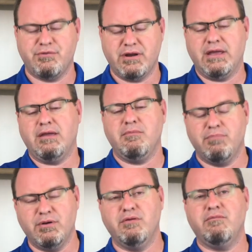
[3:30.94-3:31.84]
Three,
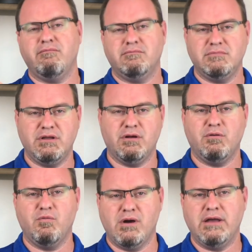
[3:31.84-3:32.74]
boom, you know,
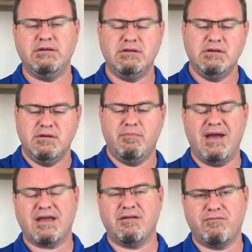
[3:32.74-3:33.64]
one,
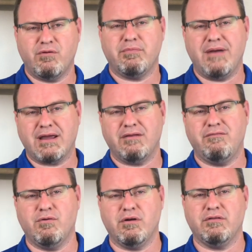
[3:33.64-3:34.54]
back and forth, back and
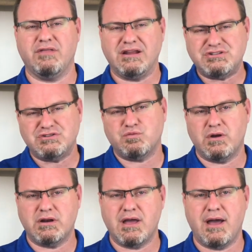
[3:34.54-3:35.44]
forth. That's just
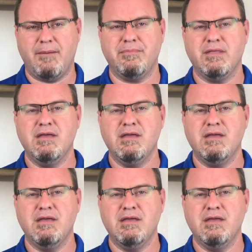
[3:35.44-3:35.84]
one cup.